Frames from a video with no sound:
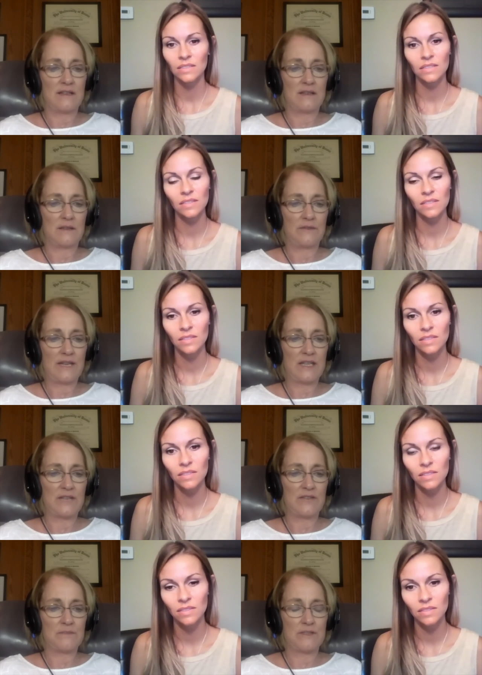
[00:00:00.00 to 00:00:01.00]
Speaker 1: uh,
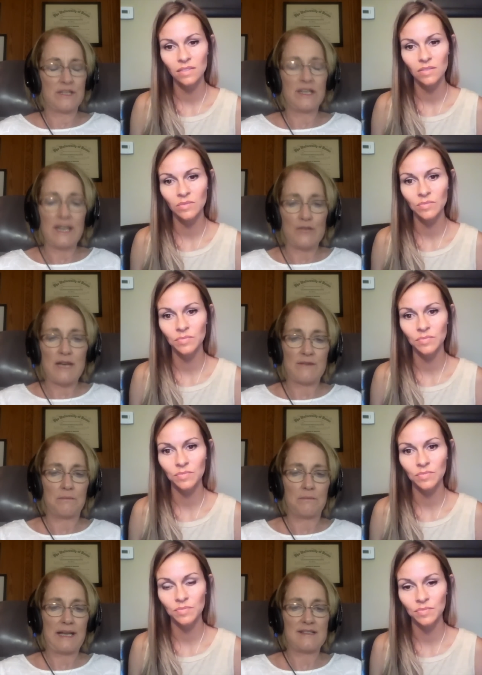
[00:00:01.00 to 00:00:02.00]
effective is pretend like you have
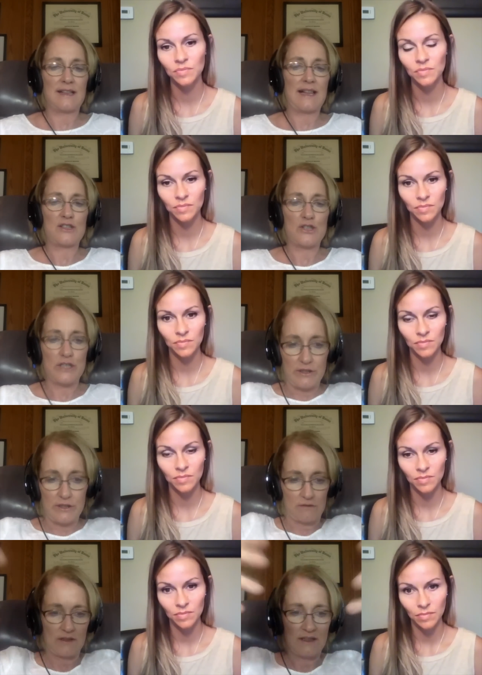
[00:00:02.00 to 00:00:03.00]
a plexiglass
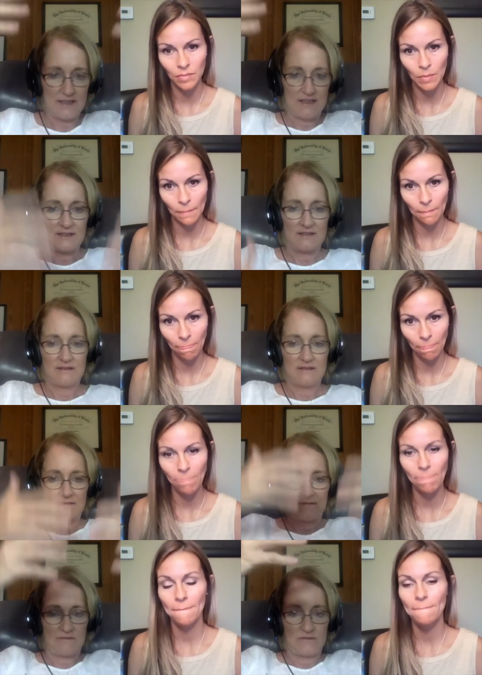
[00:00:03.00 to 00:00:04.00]
shield
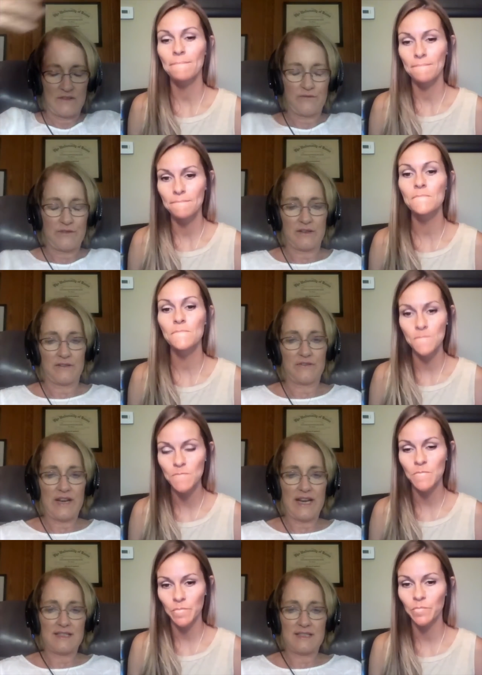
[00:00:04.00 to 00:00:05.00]
in front of your
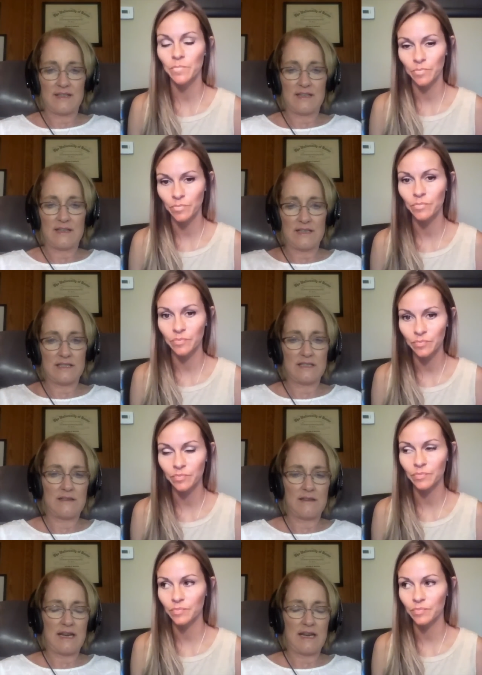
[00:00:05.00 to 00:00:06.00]
face and then it's
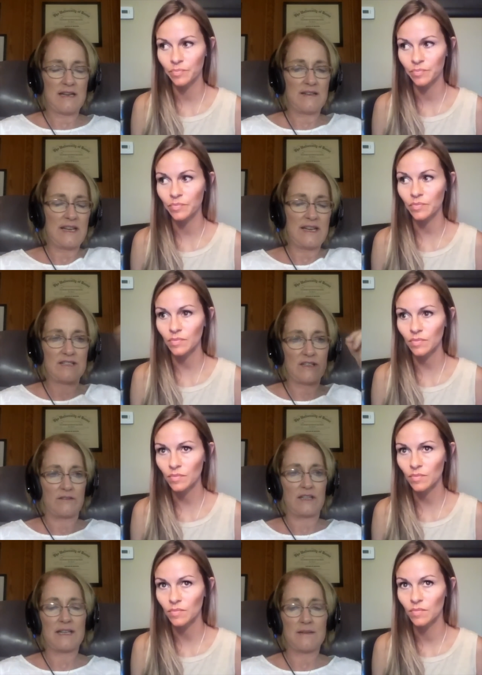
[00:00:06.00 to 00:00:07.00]
just any
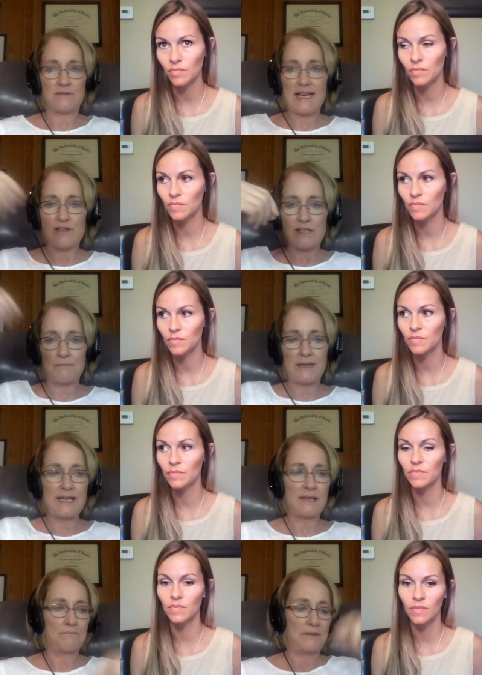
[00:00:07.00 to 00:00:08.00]
insult that comes out just blink